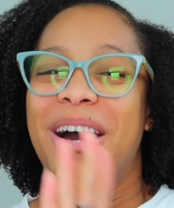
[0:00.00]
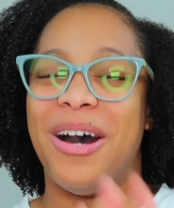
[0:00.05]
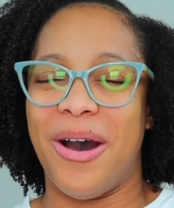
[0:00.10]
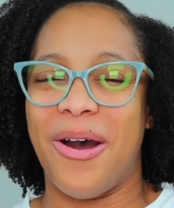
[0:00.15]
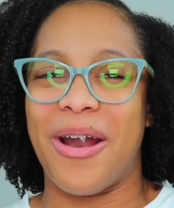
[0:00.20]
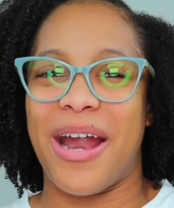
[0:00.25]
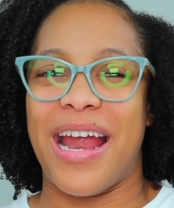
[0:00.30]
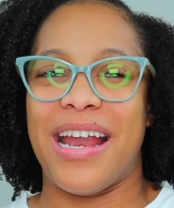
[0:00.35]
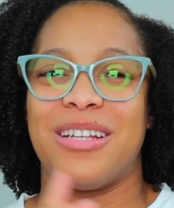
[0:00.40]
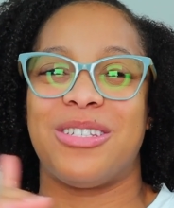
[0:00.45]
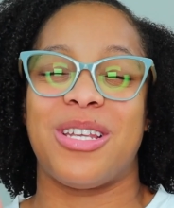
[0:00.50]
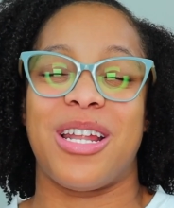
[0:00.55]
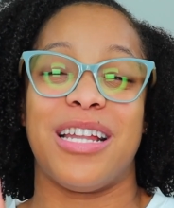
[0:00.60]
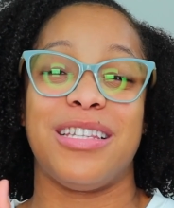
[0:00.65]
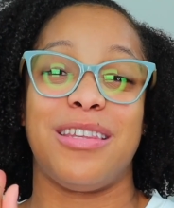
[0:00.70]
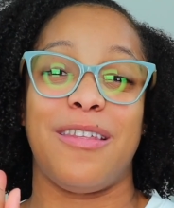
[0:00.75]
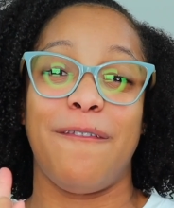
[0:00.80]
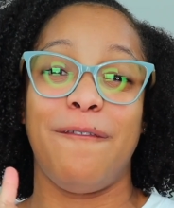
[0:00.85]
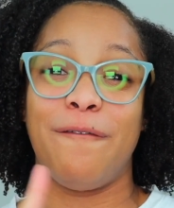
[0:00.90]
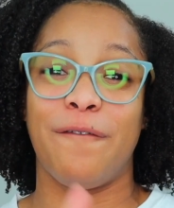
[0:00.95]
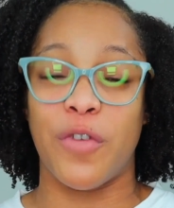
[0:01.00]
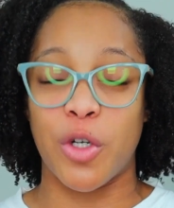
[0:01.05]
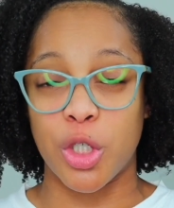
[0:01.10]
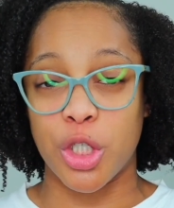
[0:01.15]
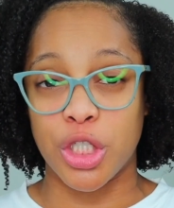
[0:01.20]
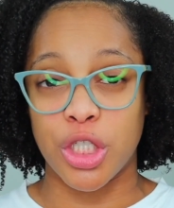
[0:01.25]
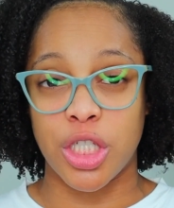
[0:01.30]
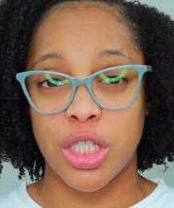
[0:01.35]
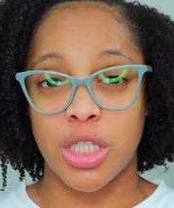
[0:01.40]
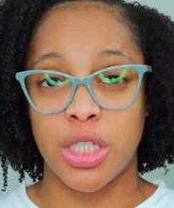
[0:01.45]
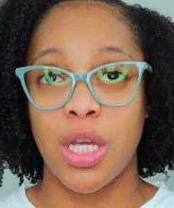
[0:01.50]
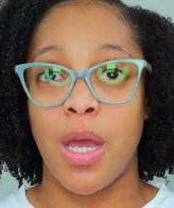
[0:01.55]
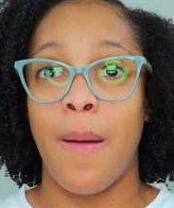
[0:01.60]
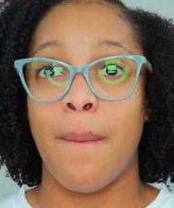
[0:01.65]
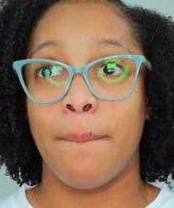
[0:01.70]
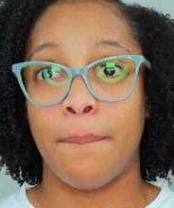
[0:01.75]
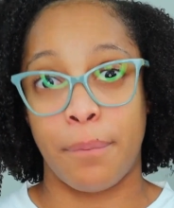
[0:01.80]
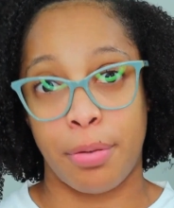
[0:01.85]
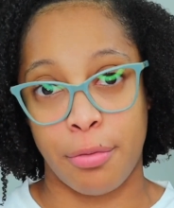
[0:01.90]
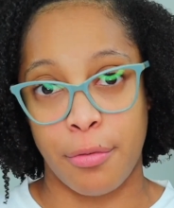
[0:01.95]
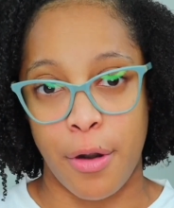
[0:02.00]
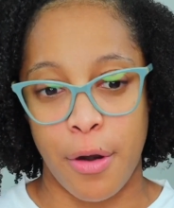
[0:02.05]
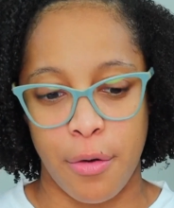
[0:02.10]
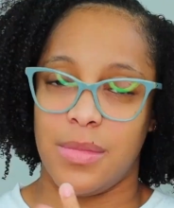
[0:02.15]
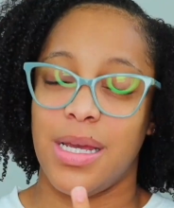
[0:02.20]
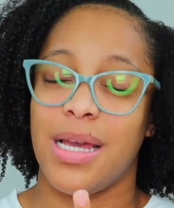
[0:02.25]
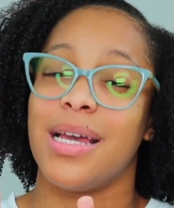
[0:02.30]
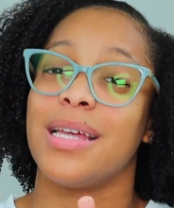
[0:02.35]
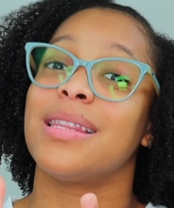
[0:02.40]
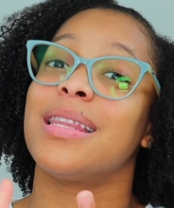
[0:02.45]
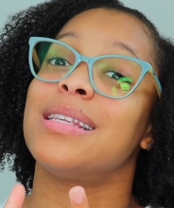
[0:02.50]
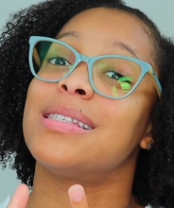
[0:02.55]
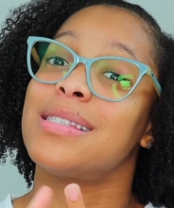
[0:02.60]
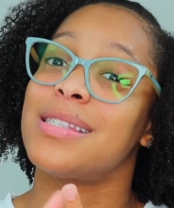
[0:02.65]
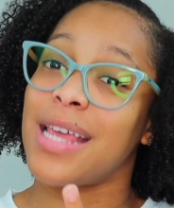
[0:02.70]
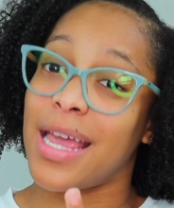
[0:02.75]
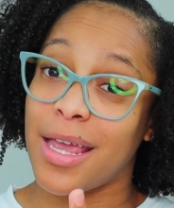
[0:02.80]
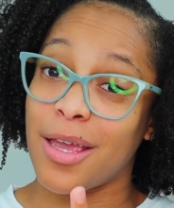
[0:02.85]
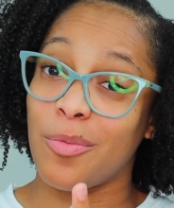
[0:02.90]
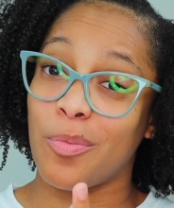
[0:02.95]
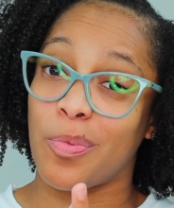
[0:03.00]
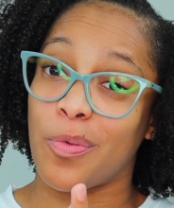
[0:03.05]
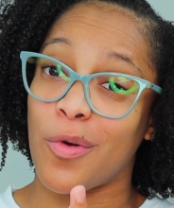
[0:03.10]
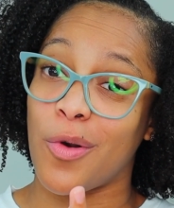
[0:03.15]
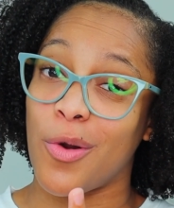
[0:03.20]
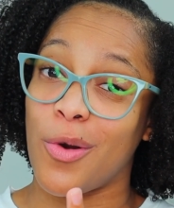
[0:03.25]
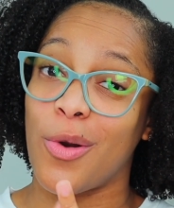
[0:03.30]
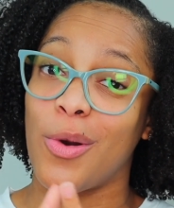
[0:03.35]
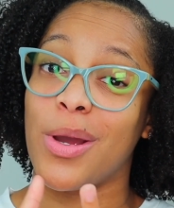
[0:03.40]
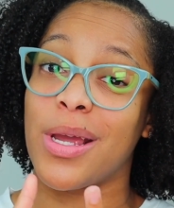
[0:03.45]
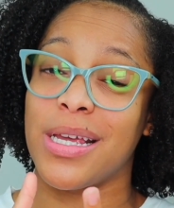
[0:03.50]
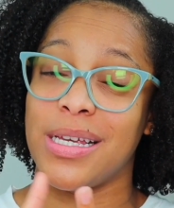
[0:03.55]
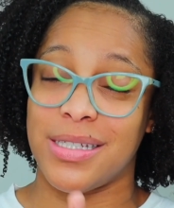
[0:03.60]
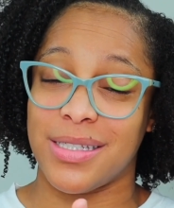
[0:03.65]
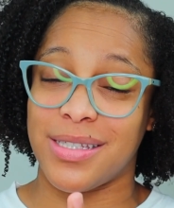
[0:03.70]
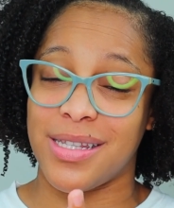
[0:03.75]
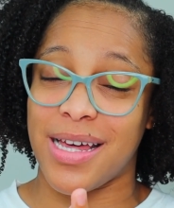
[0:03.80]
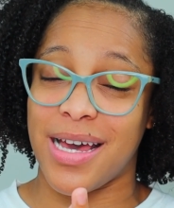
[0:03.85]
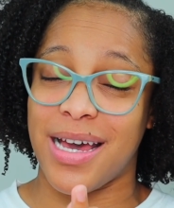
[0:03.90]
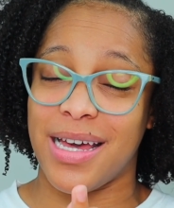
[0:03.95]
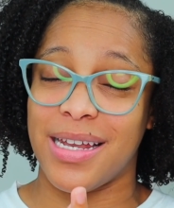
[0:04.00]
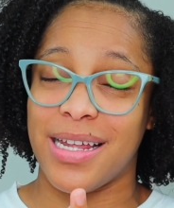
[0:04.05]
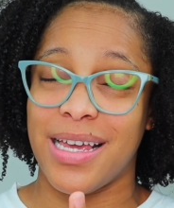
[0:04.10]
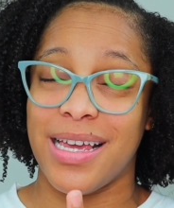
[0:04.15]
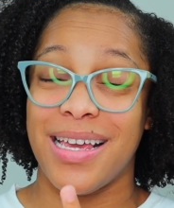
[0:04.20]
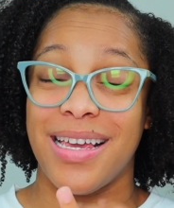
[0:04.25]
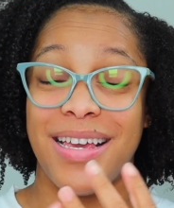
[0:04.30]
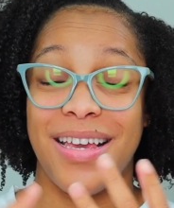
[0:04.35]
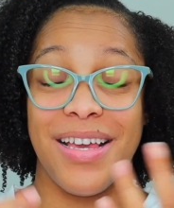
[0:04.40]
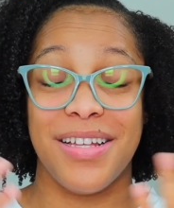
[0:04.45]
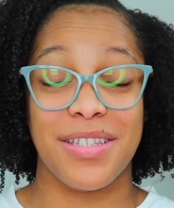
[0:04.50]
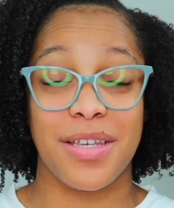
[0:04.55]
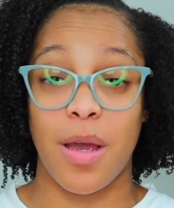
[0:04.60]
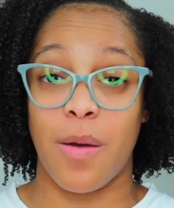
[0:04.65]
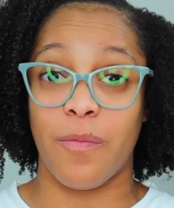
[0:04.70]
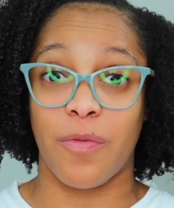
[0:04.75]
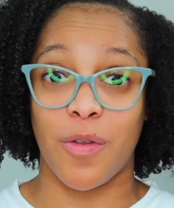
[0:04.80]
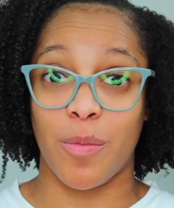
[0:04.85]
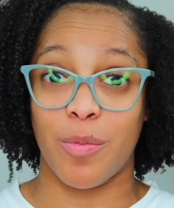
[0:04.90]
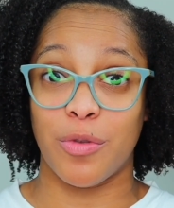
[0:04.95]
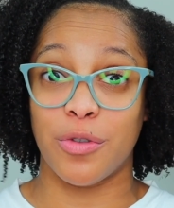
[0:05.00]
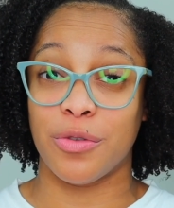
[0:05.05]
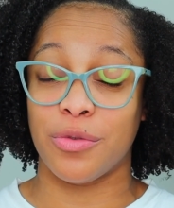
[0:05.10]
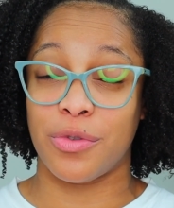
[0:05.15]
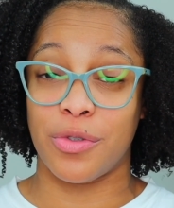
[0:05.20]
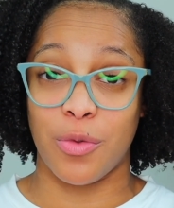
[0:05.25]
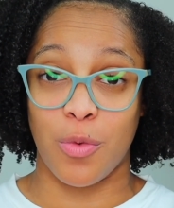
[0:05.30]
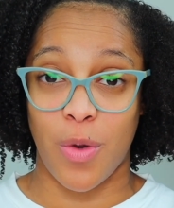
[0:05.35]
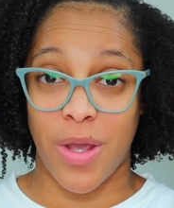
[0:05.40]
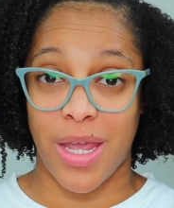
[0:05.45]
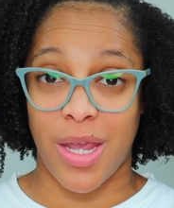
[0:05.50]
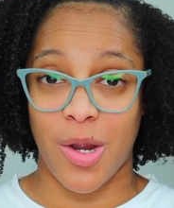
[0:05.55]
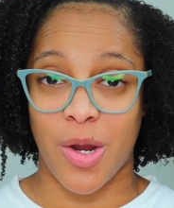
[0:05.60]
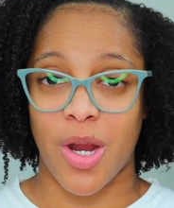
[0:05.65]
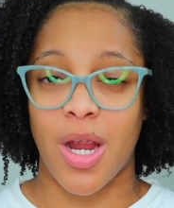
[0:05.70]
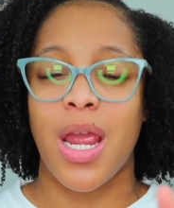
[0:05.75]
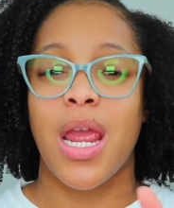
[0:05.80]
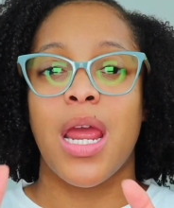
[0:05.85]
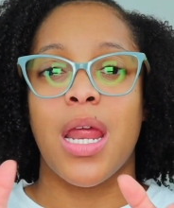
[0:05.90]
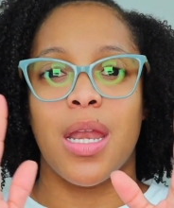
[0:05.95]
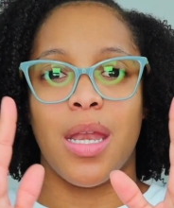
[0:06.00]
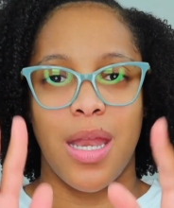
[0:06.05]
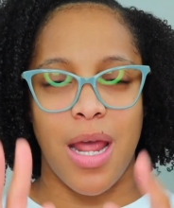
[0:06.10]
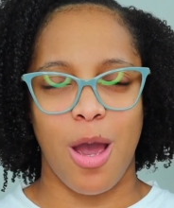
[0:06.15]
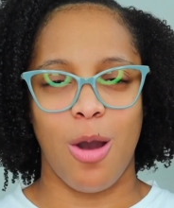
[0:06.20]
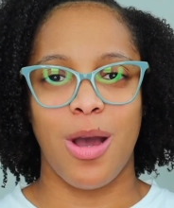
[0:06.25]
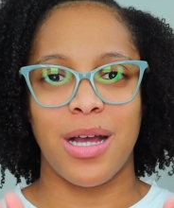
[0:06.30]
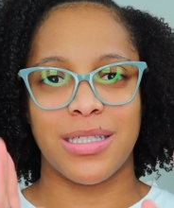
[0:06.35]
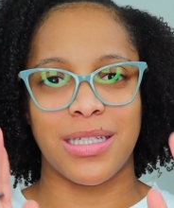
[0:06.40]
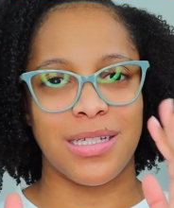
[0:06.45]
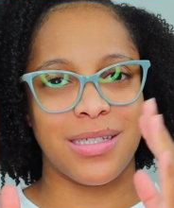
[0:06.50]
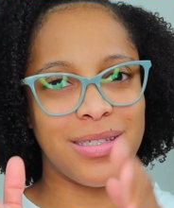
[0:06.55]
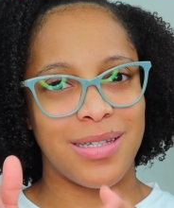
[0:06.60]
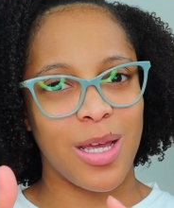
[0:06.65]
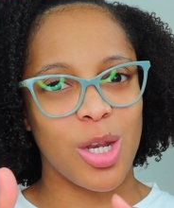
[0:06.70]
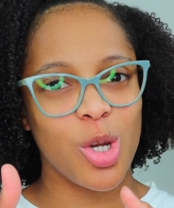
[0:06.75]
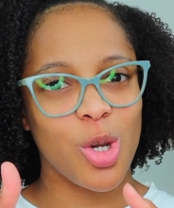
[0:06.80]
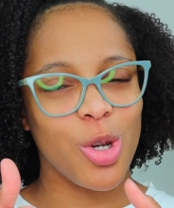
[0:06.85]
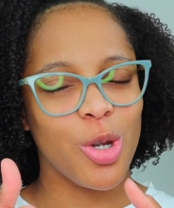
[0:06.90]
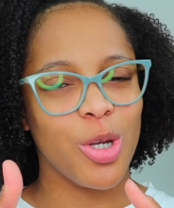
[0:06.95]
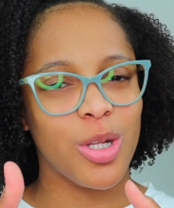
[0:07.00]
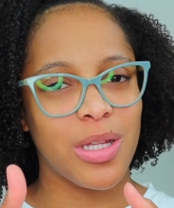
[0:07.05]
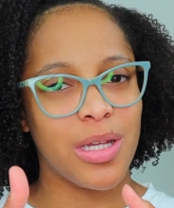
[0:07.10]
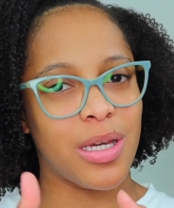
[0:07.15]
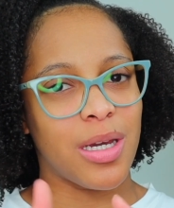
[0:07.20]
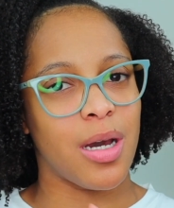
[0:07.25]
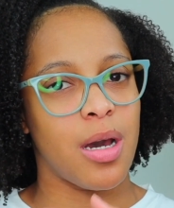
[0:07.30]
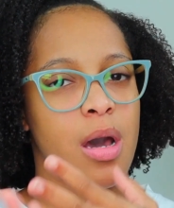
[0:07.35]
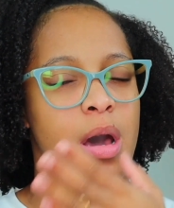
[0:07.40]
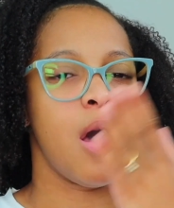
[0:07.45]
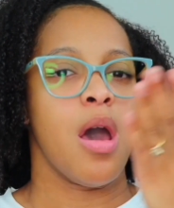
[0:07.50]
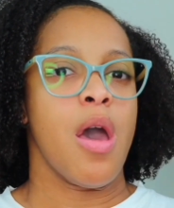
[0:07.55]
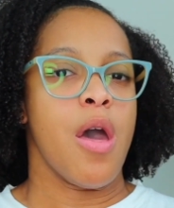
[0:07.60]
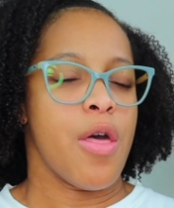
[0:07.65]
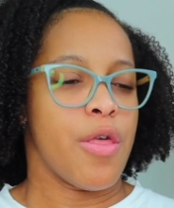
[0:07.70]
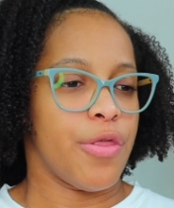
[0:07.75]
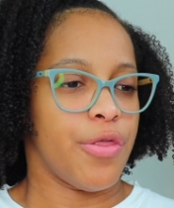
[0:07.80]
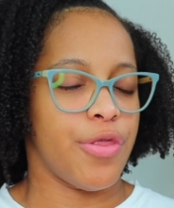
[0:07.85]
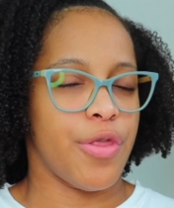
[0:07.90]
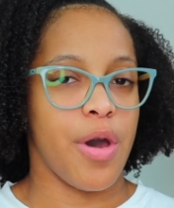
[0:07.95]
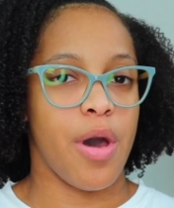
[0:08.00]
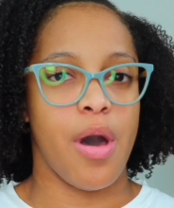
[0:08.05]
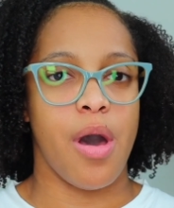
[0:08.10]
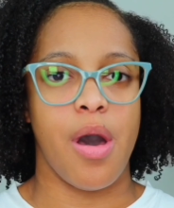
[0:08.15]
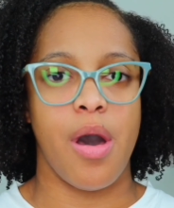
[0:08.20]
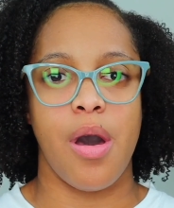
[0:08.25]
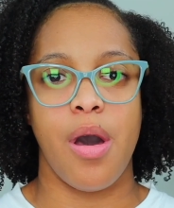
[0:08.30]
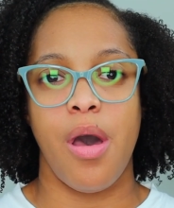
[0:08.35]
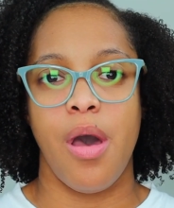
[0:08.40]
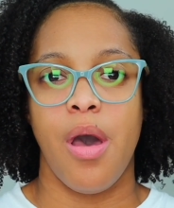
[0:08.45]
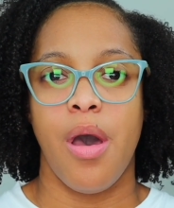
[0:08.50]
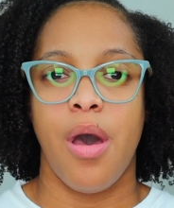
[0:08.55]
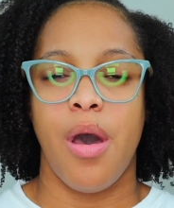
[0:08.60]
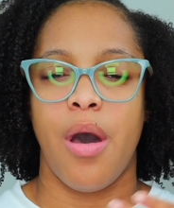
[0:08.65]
Alright, so that's the first pro. The second pro is that it's comfortable to wear. Now, as I said earlier, the